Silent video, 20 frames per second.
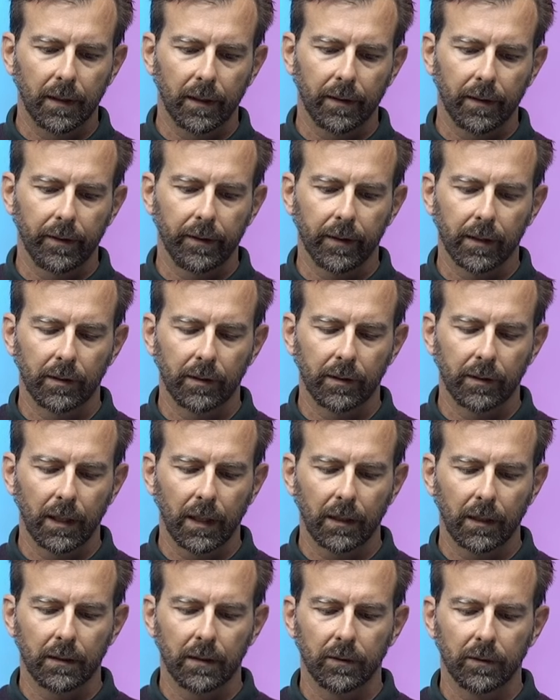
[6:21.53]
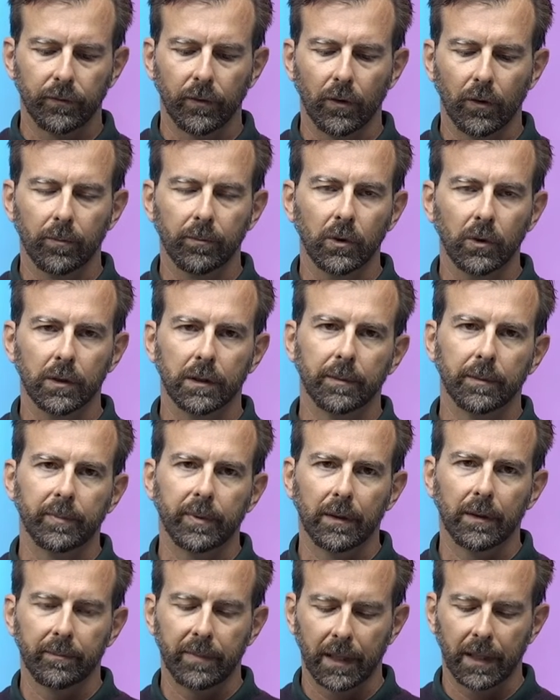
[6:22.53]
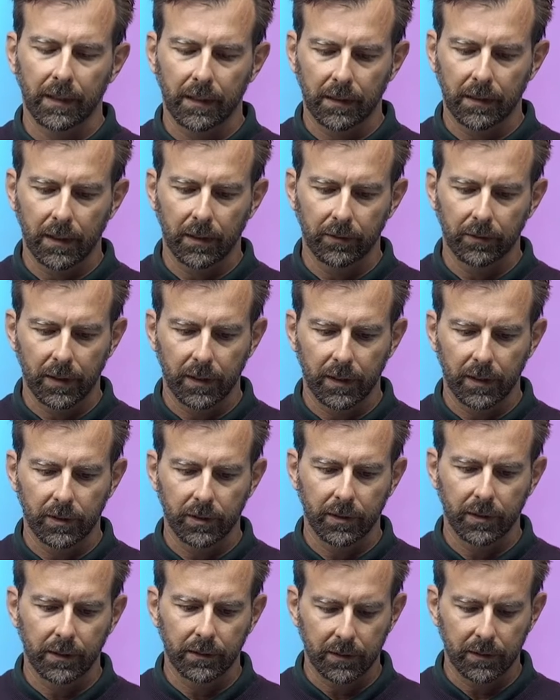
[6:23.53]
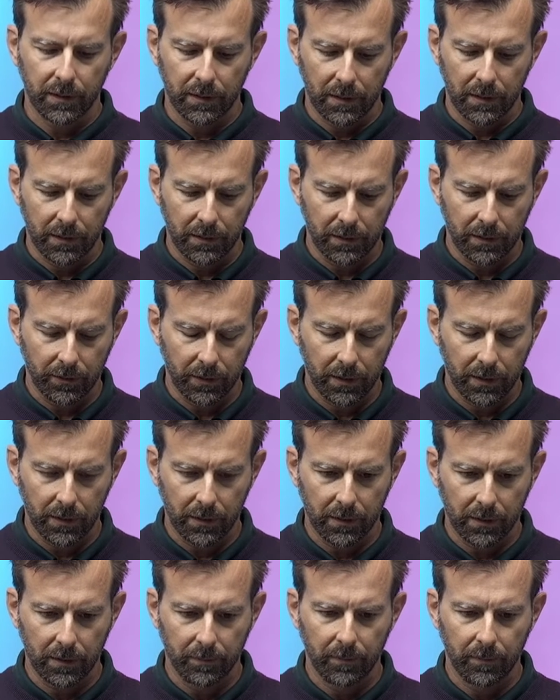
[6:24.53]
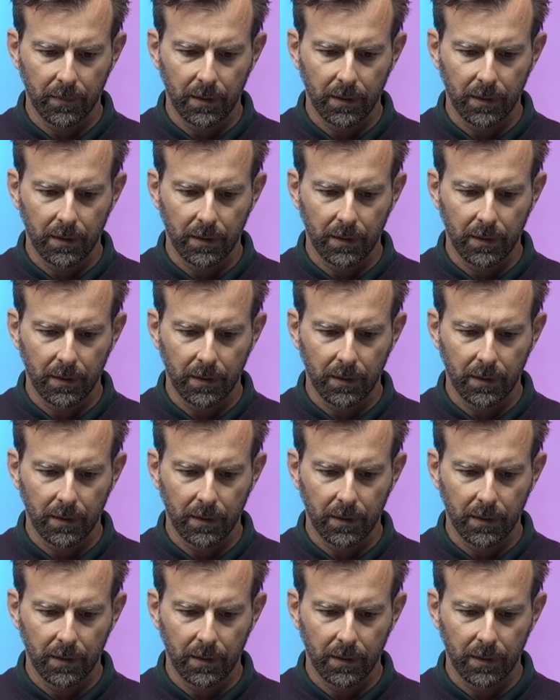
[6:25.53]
are created for multiple bank account ledger entries in your system.